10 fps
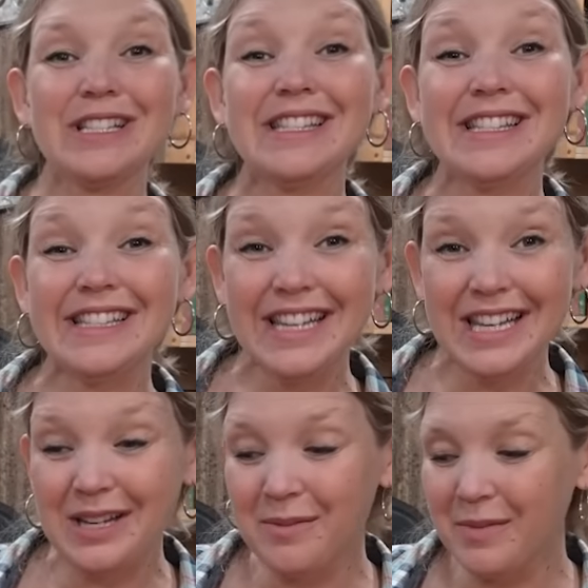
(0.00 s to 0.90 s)

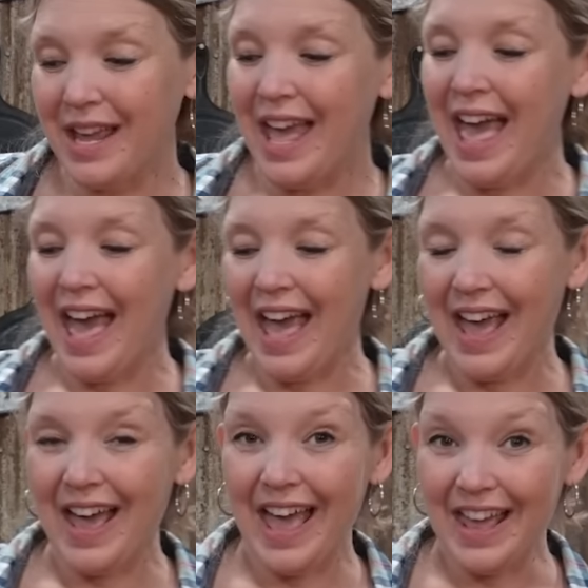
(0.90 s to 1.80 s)
steam
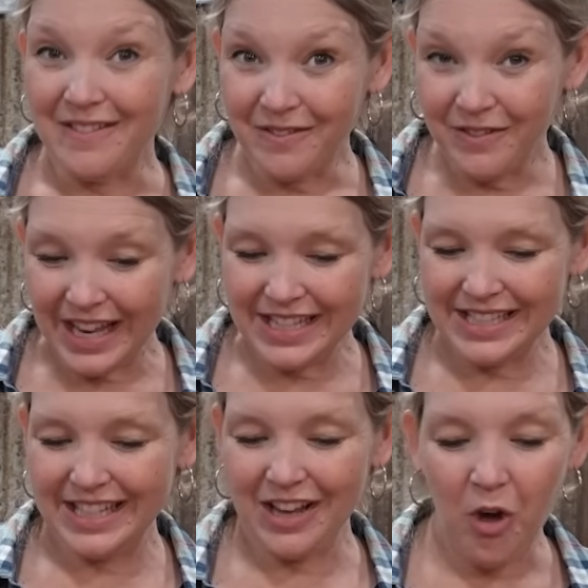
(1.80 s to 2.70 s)
and
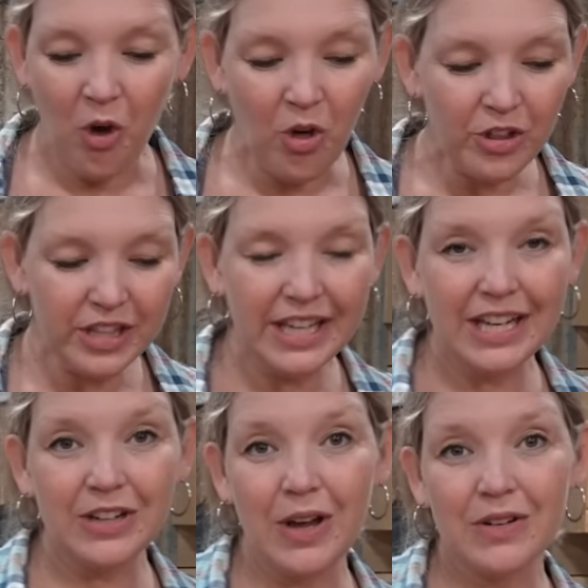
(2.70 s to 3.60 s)
vent, get all the
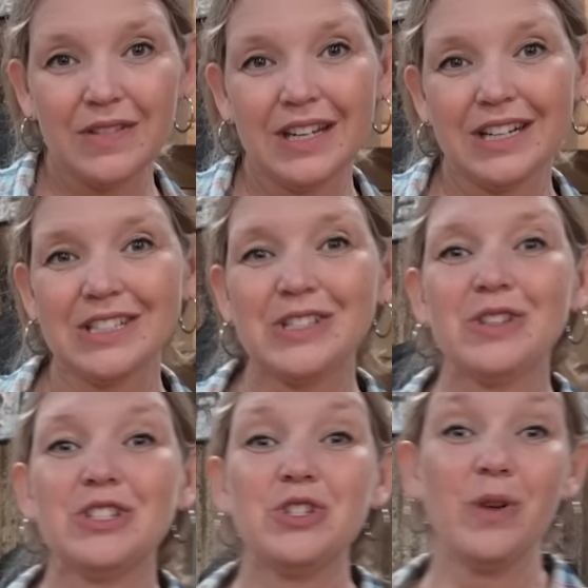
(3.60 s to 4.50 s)
air out of there so
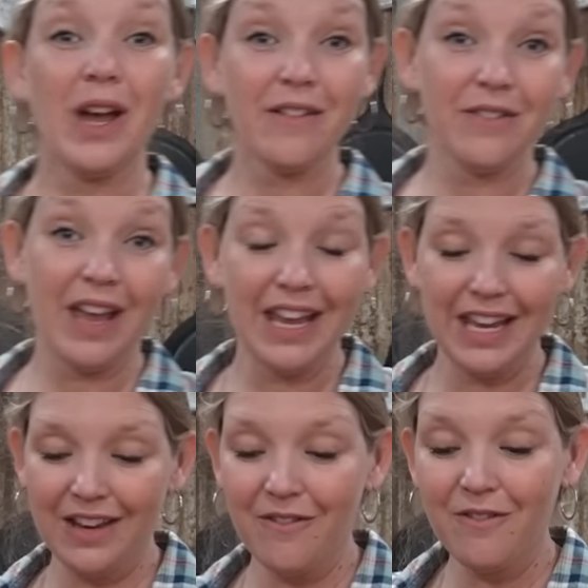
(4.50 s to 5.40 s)
that you have
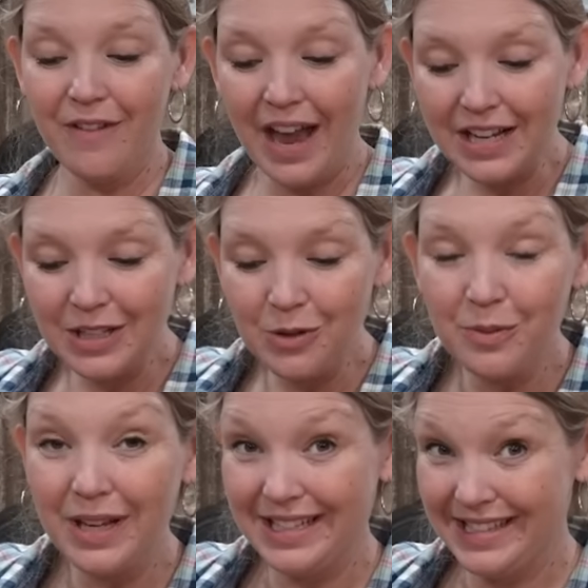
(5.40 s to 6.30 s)
a
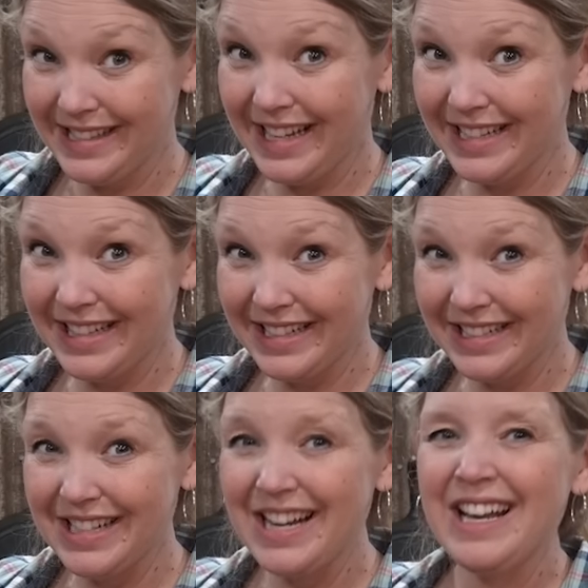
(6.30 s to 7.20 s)
vacuum inside
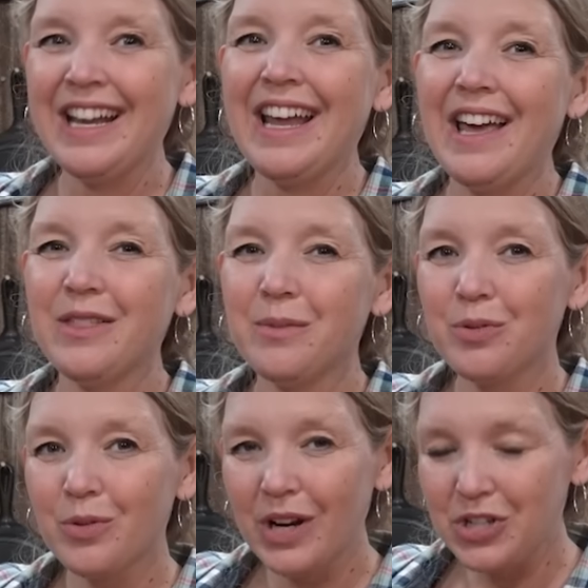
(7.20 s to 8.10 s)
there and the
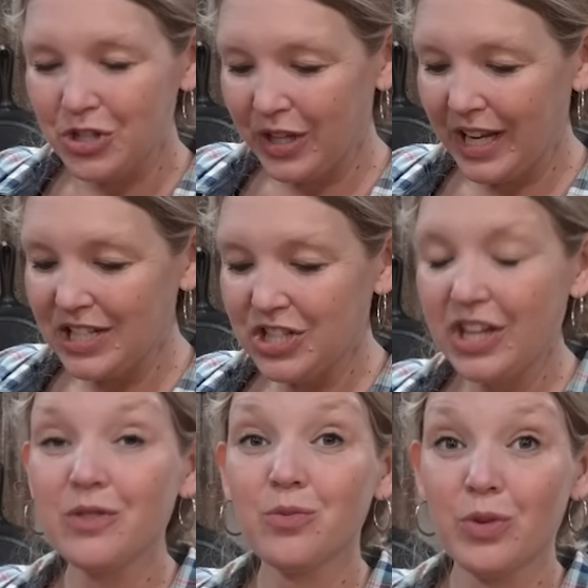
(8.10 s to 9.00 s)
pressure gauge
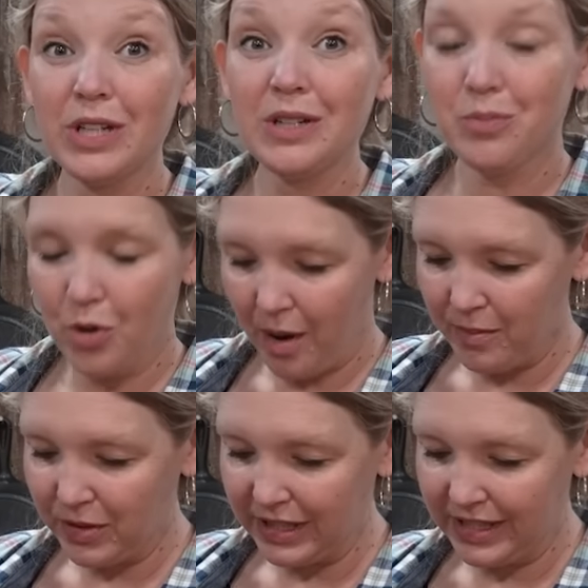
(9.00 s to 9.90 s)
can read
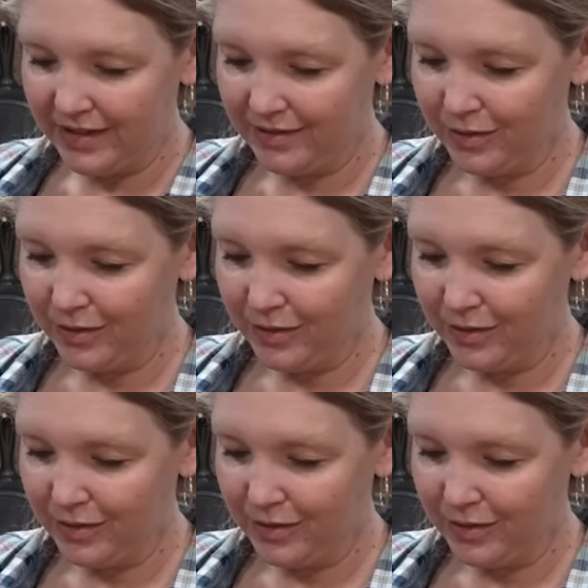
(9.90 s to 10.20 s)
properly.